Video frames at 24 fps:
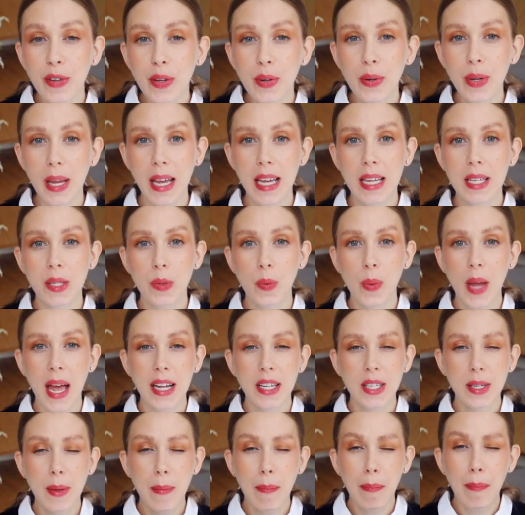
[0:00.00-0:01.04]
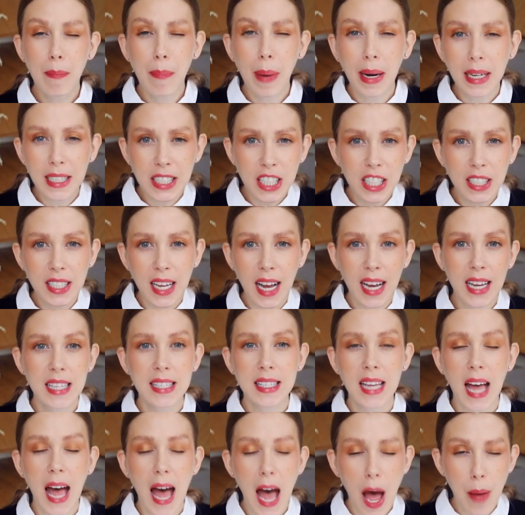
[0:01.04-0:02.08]
few years we had to
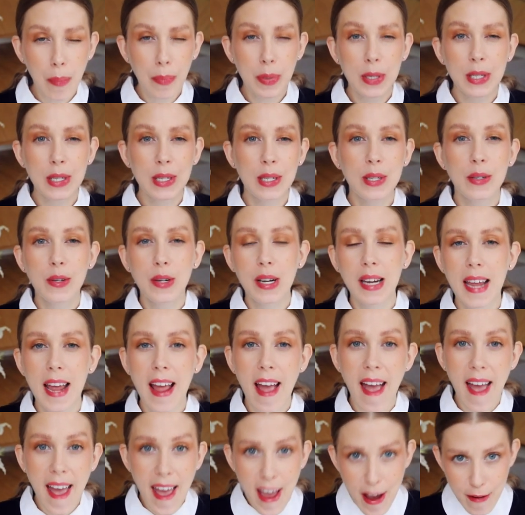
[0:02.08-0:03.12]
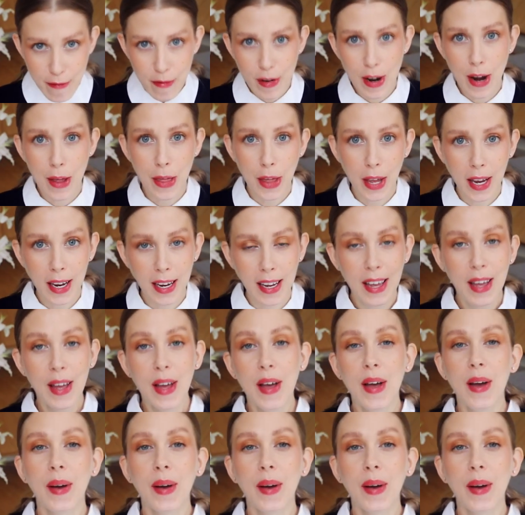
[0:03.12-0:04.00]
budgetize absolutely everything.